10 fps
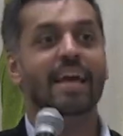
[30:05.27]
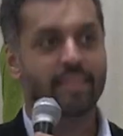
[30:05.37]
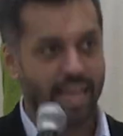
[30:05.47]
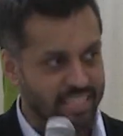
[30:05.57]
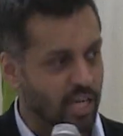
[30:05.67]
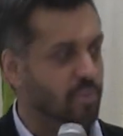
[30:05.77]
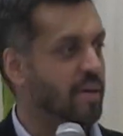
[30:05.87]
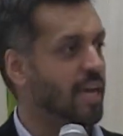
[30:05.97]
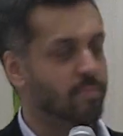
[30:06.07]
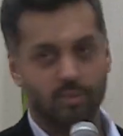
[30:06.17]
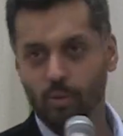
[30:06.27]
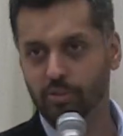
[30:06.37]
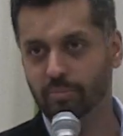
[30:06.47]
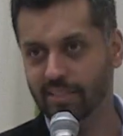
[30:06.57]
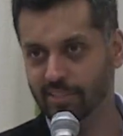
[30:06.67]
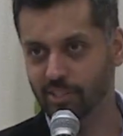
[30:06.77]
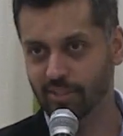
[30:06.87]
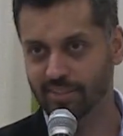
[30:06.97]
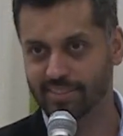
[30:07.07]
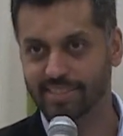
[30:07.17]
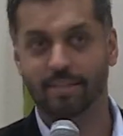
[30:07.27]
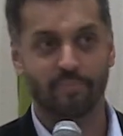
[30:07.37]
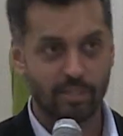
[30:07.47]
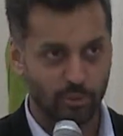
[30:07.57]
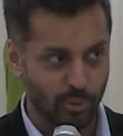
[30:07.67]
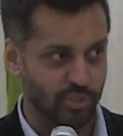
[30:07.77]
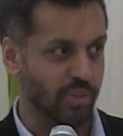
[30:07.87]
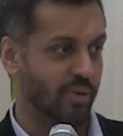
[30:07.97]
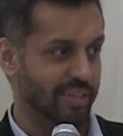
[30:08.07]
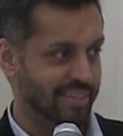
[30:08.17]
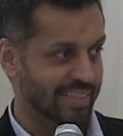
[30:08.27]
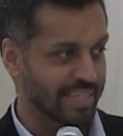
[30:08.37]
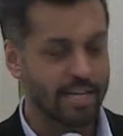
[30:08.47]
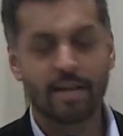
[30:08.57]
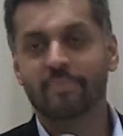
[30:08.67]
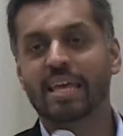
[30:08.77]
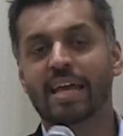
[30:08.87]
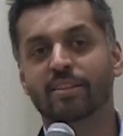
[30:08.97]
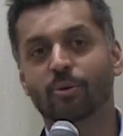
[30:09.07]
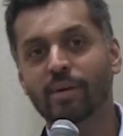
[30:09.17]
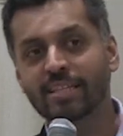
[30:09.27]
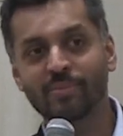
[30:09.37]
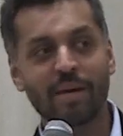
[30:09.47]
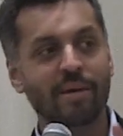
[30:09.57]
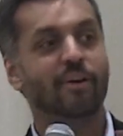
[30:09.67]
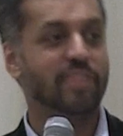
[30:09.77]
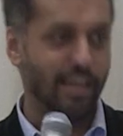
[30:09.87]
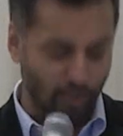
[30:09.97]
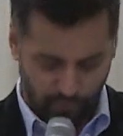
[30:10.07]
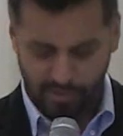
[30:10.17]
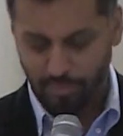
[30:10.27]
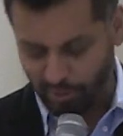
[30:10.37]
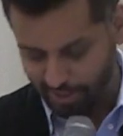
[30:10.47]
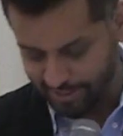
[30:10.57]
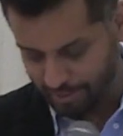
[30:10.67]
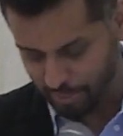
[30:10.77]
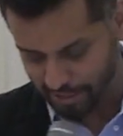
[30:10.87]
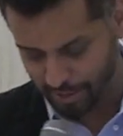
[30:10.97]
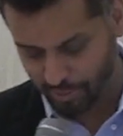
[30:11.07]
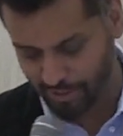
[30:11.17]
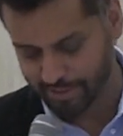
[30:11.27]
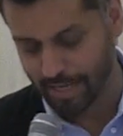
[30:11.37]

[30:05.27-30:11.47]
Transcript: And that's how I became a social media journalist. True story. And the reason why, thank you for the applause, the pity applause.